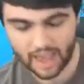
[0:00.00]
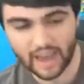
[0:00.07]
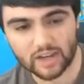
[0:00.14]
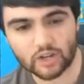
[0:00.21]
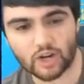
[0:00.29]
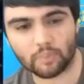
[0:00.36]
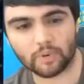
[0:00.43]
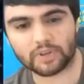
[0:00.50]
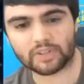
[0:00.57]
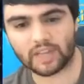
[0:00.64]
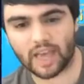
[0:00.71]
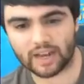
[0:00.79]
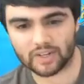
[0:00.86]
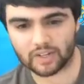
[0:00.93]
Extra
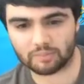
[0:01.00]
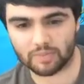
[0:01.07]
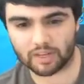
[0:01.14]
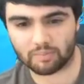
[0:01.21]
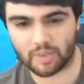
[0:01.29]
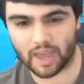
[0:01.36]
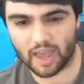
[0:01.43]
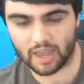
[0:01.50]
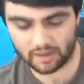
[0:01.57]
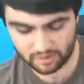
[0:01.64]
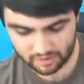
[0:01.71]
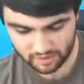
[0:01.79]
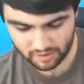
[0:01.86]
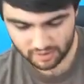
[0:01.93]
protection, McMahon.
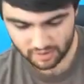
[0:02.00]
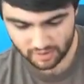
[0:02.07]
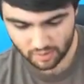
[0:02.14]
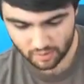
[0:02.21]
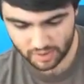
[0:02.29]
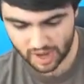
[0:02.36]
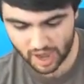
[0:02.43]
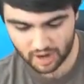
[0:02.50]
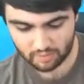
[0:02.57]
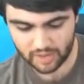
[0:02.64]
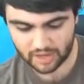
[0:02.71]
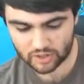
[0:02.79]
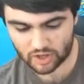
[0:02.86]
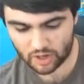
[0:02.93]
We got to
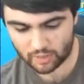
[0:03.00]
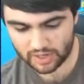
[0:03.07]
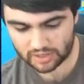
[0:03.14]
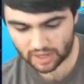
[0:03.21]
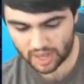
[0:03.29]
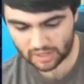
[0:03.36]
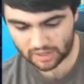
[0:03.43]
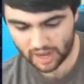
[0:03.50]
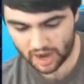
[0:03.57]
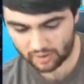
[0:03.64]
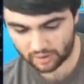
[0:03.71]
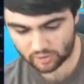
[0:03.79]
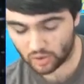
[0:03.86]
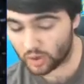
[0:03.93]
make sure we take
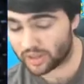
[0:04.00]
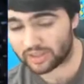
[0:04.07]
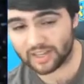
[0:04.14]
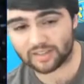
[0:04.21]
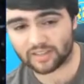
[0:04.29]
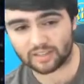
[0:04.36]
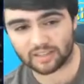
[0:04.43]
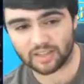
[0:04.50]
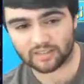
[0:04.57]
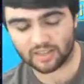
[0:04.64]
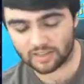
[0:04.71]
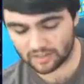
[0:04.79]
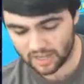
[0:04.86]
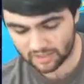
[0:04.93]
care of Tua. This is this
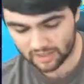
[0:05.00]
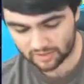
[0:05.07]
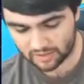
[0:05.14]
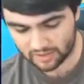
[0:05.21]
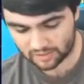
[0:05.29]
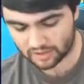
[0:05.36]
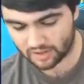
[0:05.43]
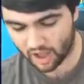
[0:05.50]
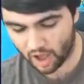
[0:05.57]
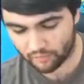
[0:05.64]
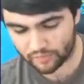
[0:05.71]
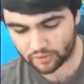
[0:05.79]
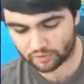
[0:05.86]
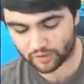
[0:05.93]
is it. This is the
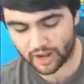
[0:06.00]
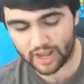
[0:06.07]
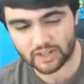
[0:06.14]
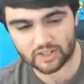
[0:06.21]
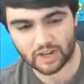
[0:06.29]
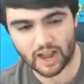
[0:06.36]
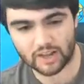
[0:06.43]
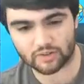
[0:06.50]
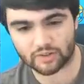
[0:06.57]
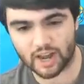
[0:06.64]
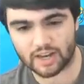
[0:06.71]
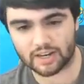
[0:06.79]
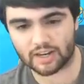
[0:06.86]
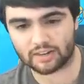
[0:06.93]
Dolphins franchise
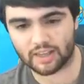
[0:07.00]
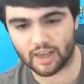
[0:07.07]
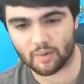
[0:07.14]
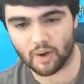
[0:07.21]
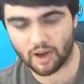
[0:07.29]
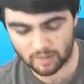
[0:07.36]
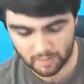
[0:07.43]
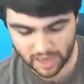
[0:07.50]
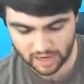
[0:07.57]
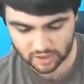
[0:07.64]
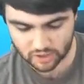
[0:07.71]
right here. They want to make